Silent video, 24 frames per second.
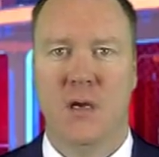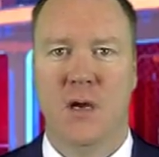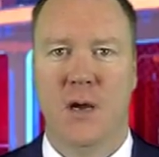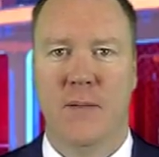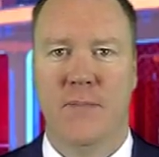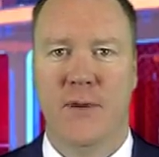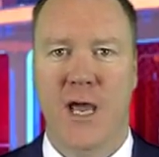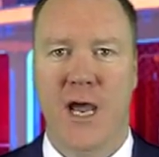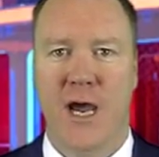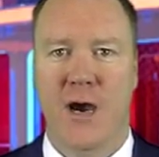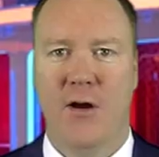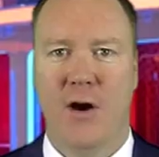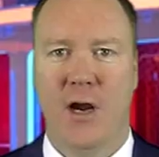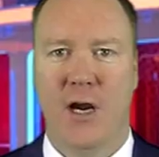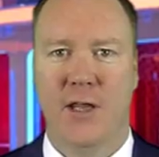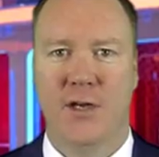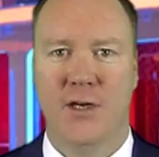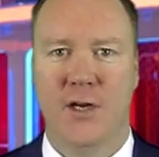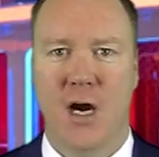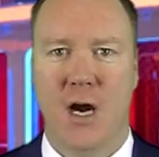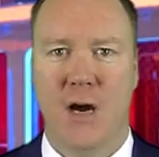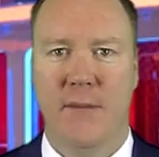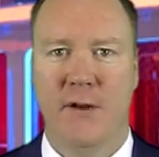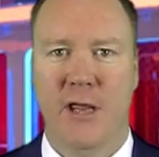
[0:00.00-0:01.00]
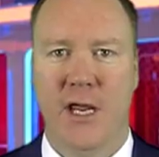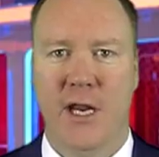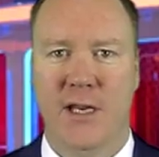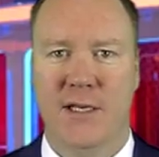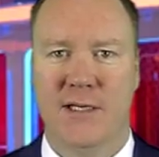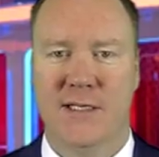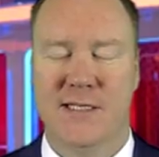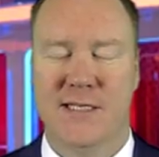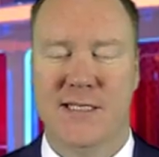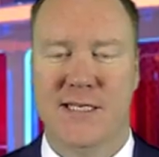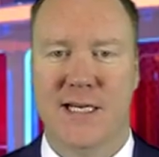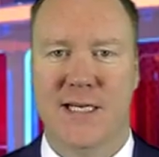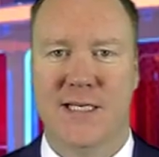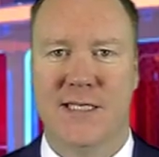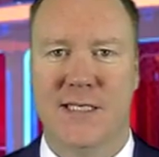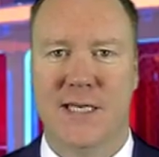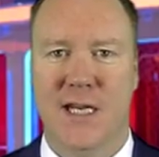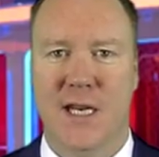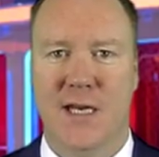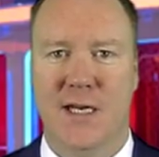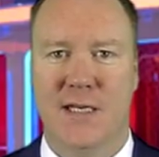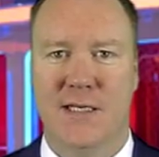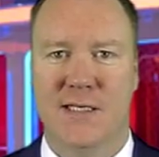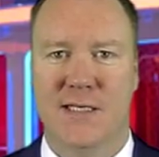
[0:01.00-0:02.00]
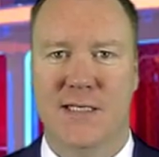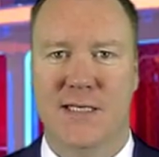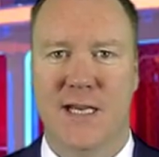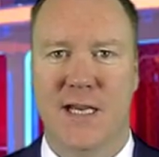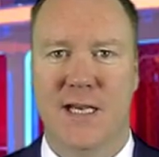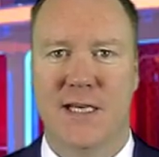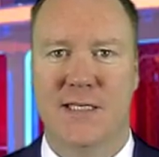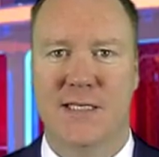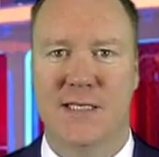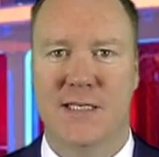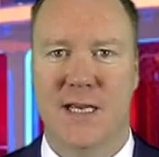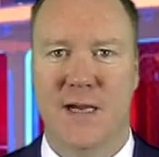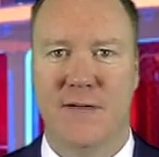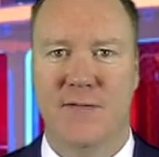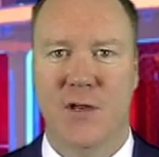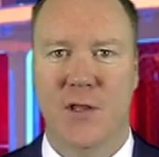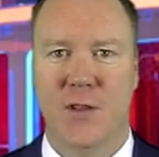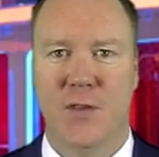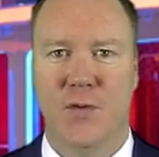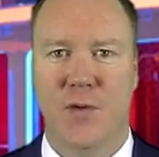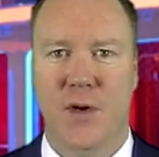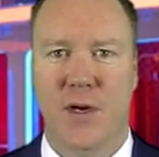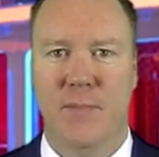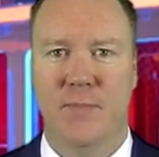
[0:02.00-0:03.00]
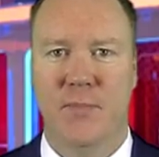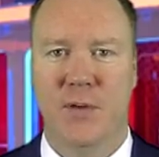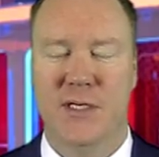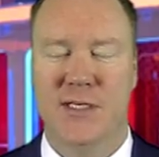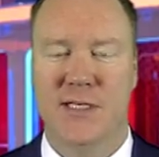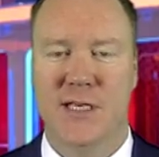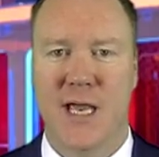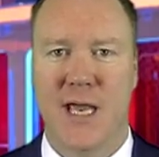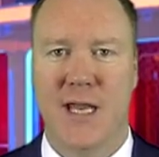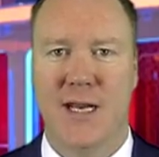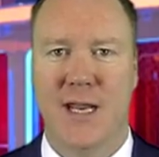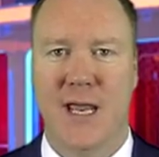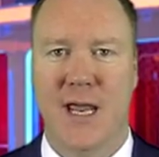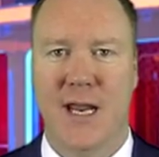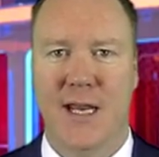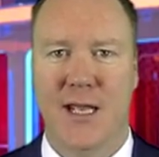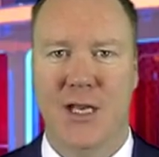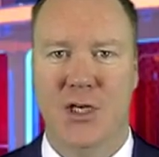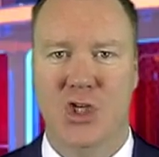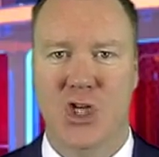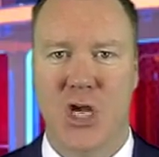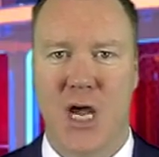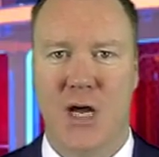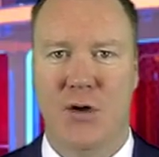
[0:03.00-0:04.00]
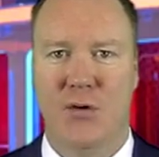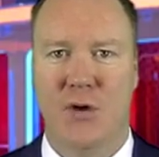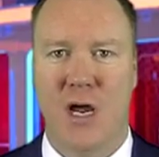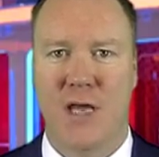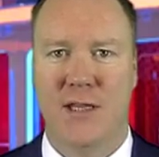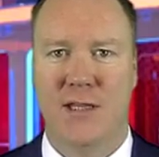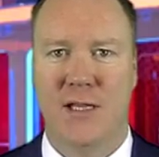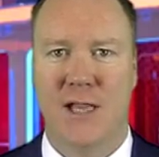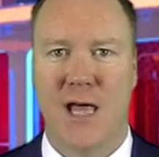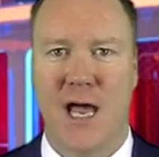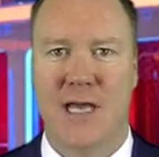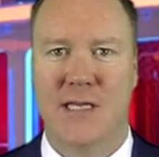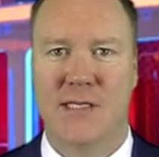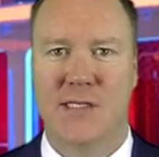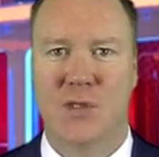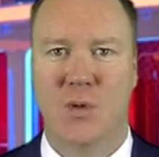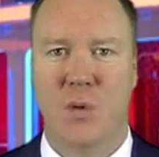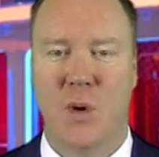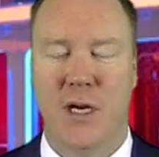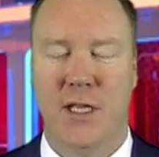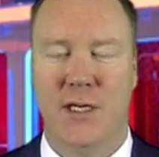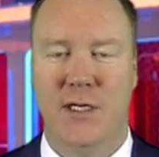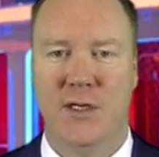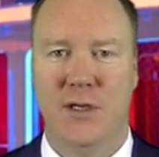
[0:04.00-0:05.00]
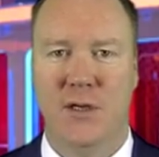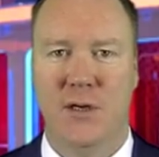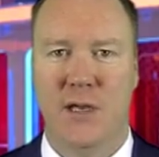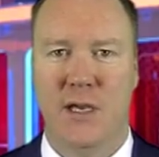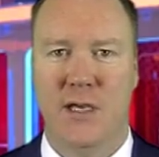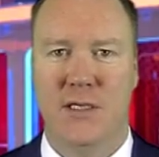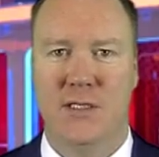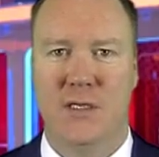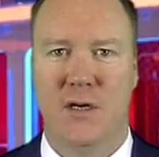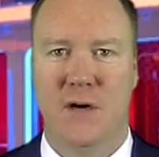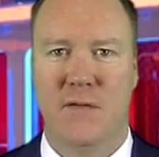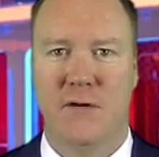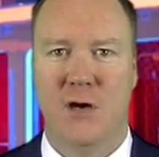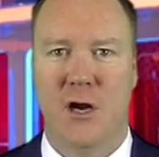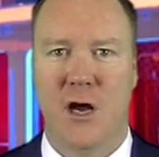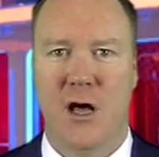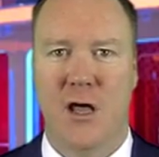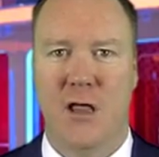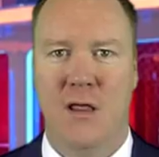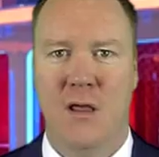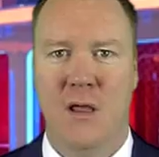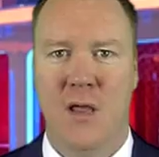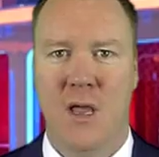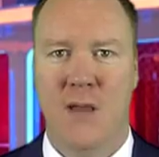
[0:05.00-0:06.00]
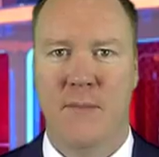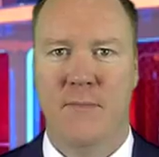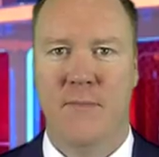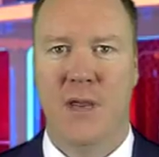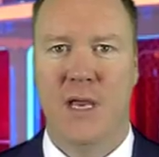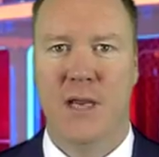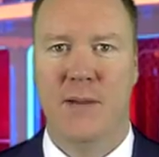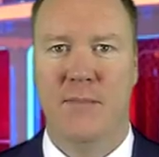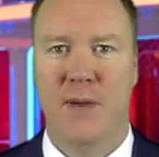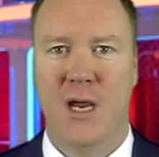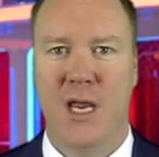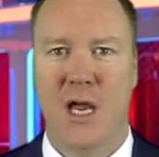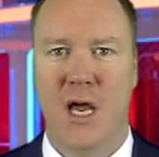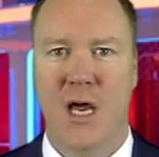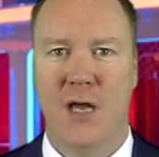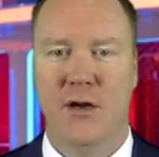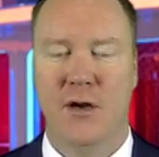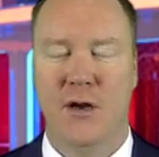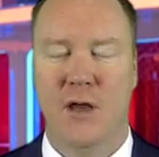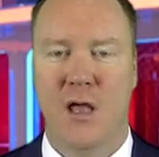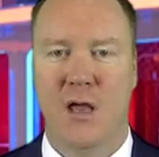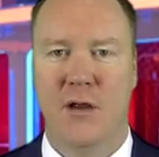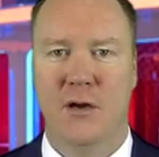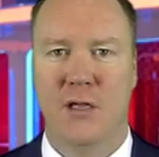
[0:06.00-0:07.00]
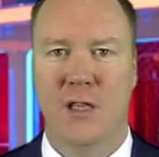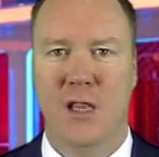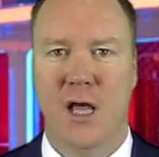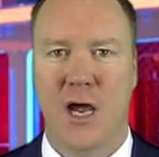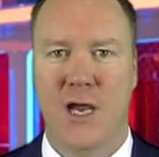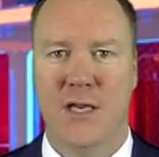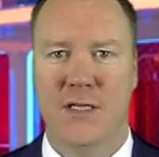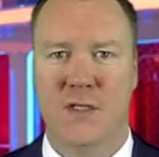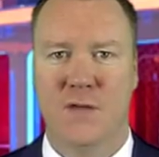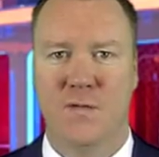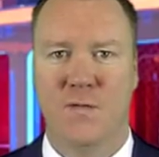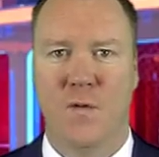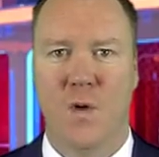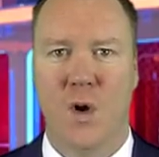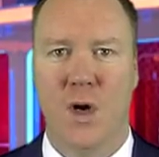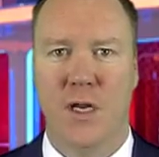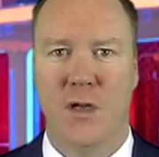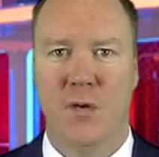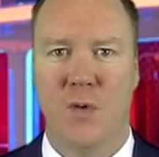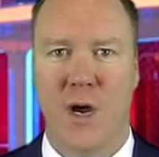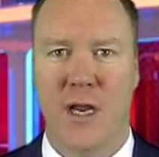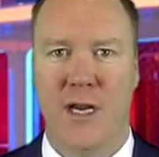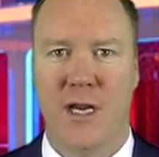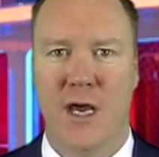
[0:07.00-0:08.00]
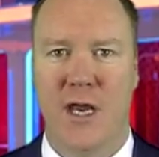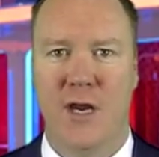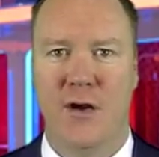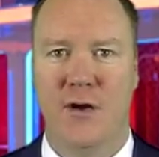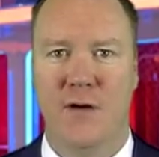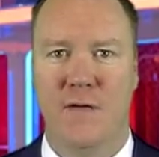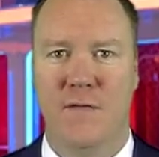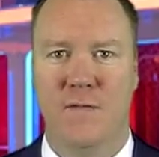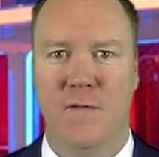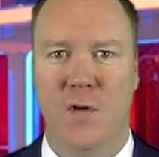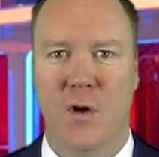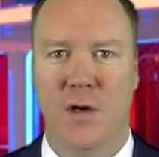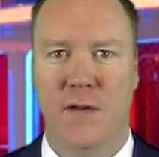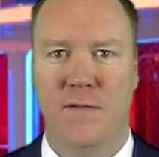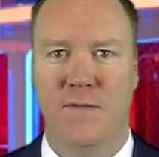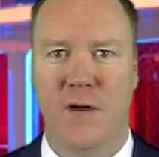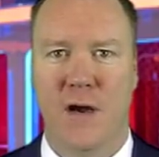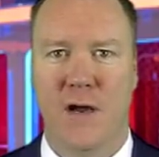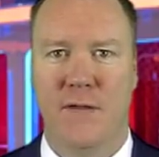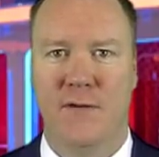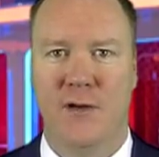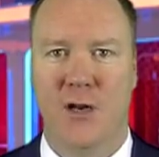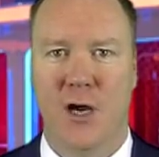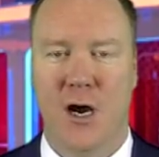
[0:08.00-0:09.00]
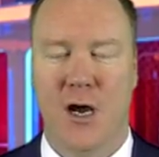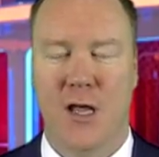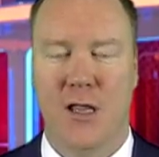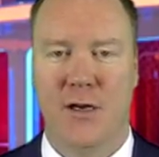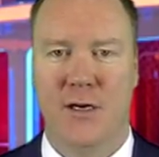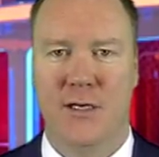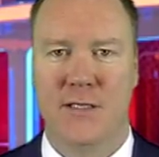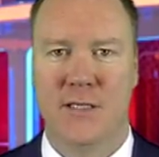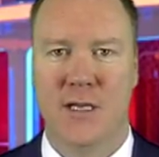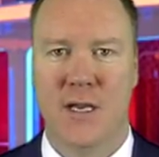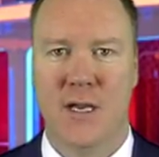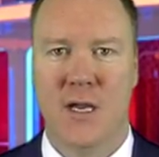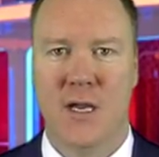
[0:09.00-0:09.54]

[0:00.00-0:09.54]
I'm now on a dominating 16 and 6, 73% NHL run the last 22 days overall, making my $100 clients $4,145.